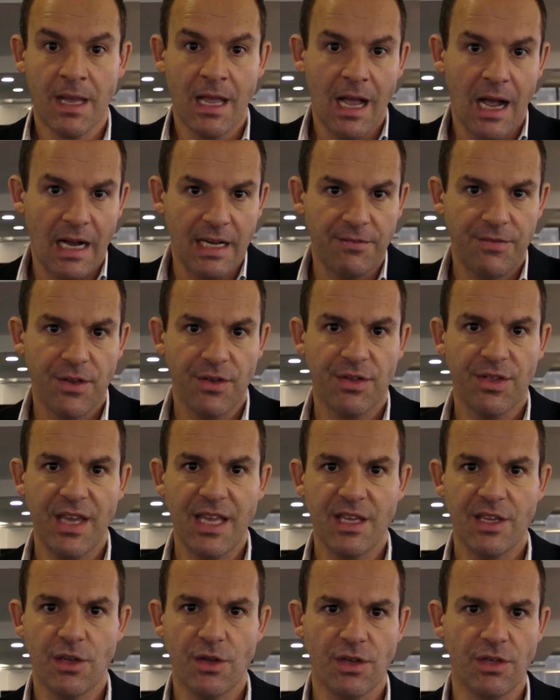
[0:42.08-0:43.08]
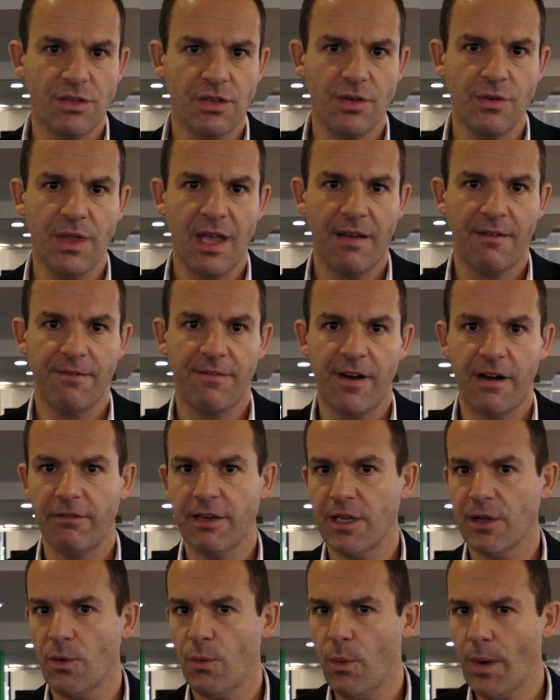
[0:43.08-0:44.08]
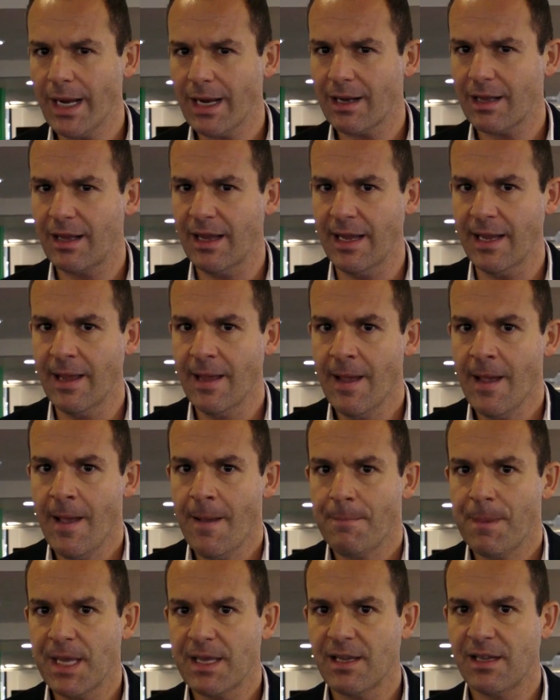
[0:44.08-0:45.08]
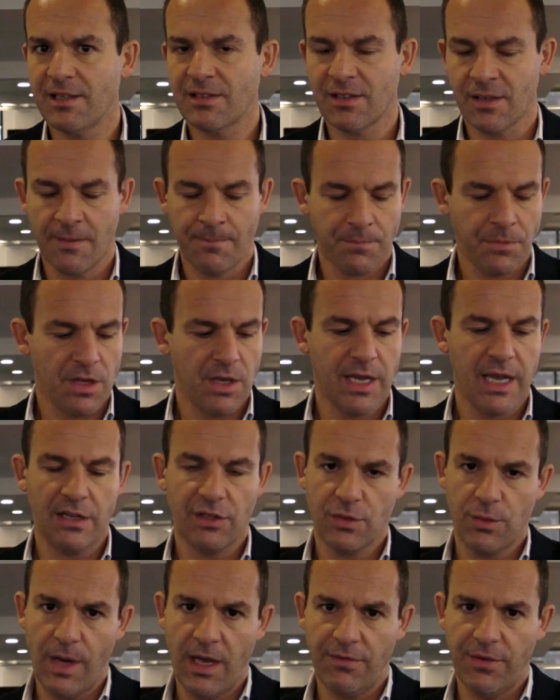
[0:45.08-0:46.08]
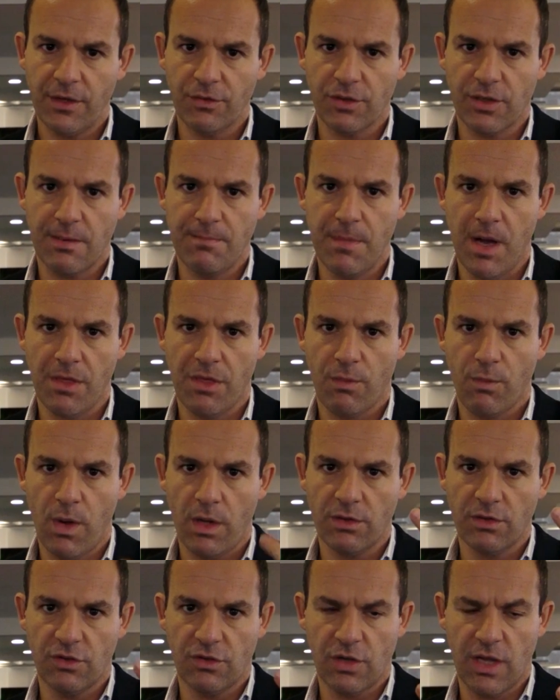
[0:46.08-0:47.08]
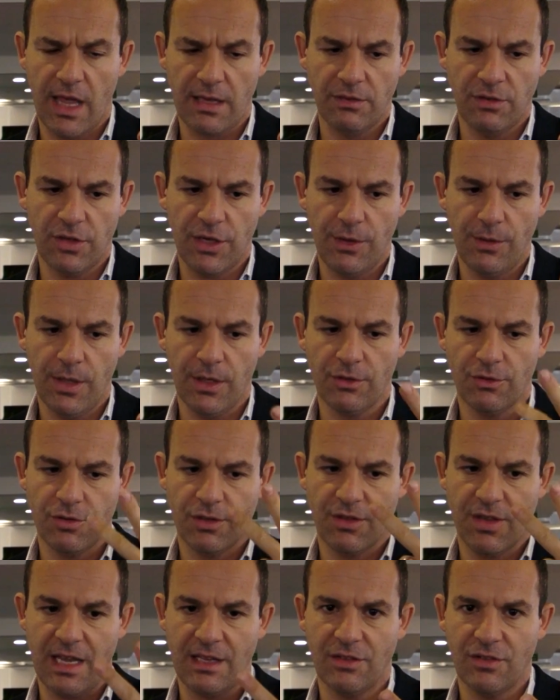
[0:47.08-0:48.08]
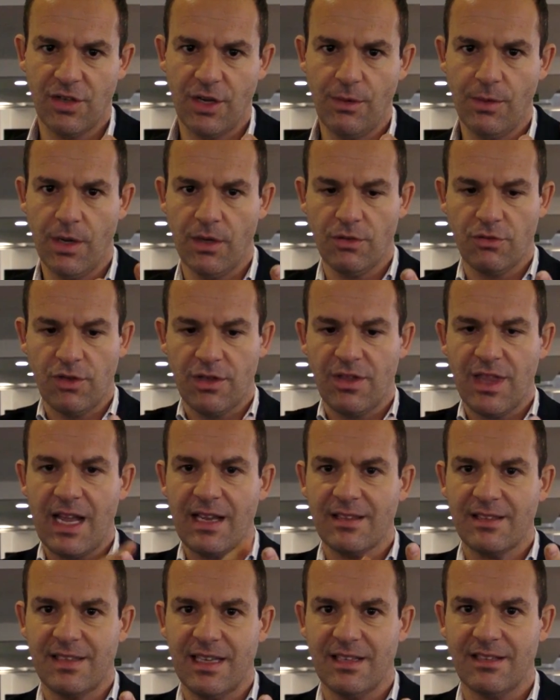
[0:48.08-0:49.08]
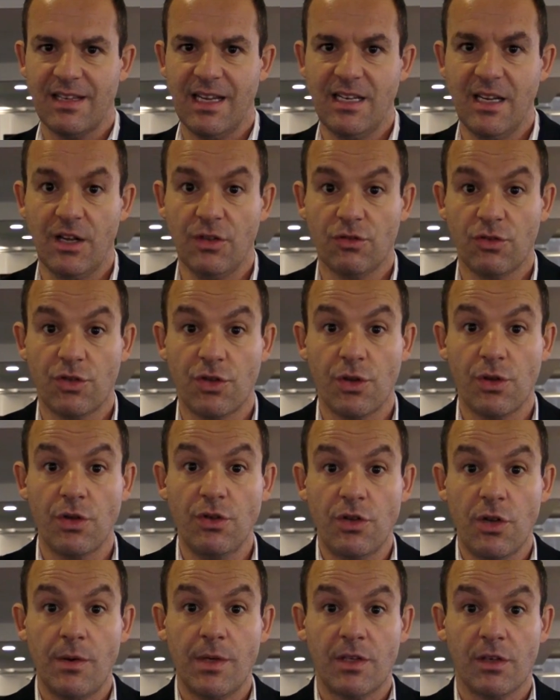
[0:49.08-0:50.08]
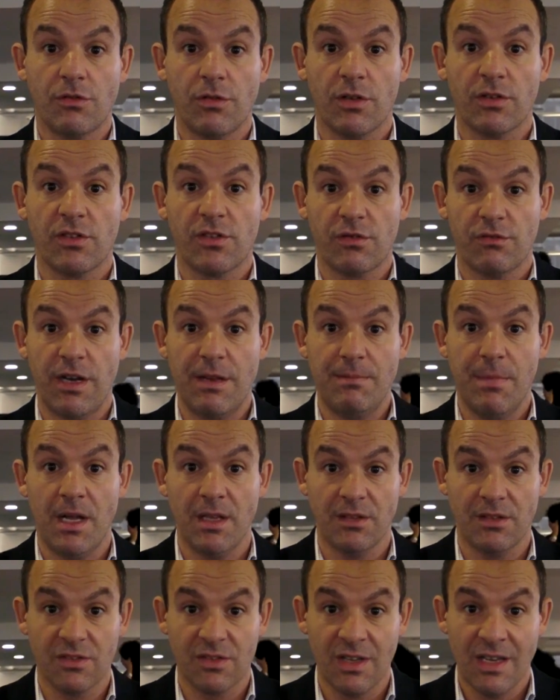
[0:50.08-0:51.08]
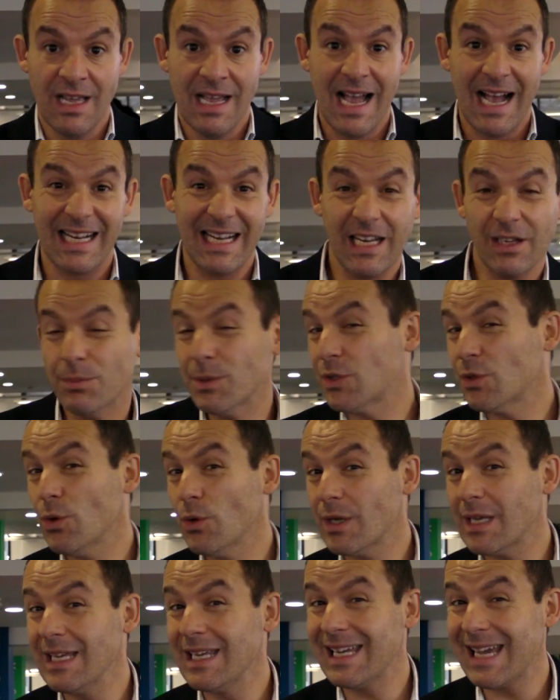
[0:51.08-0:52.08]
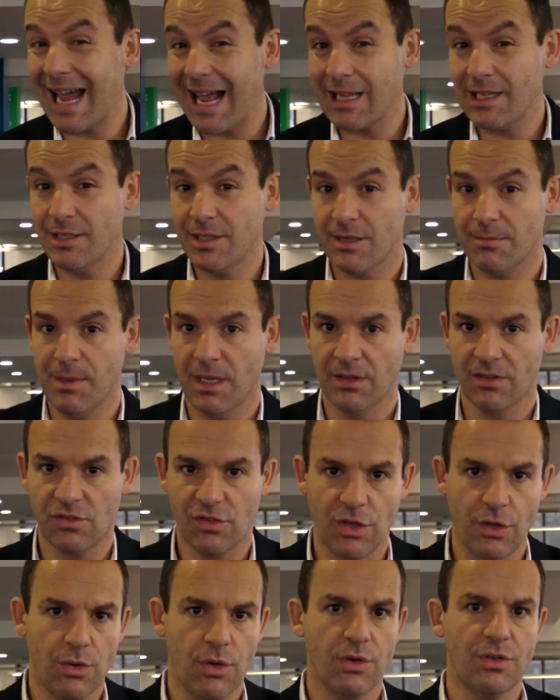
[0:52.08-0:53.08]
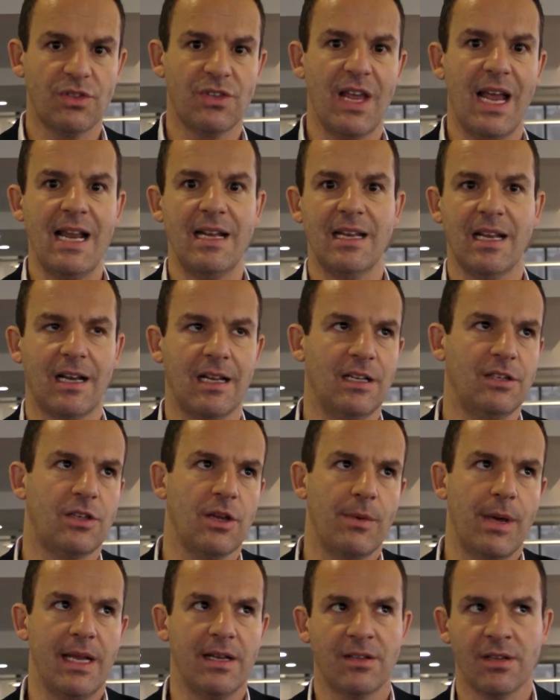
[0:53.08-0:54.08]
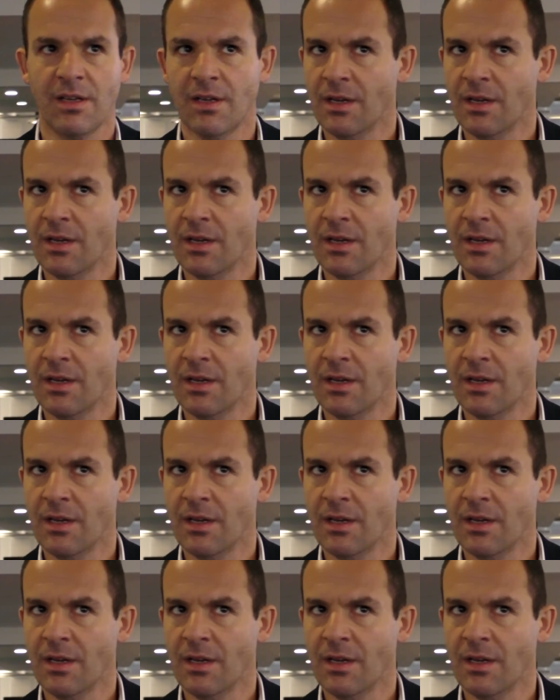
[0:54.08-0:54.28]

And if you think you can do that very quickly, because you get £1,200 in month one, turn 200, then 200, that's £1,600. You can do it across 3 months. And as we're talking calendar months, you could technically do it,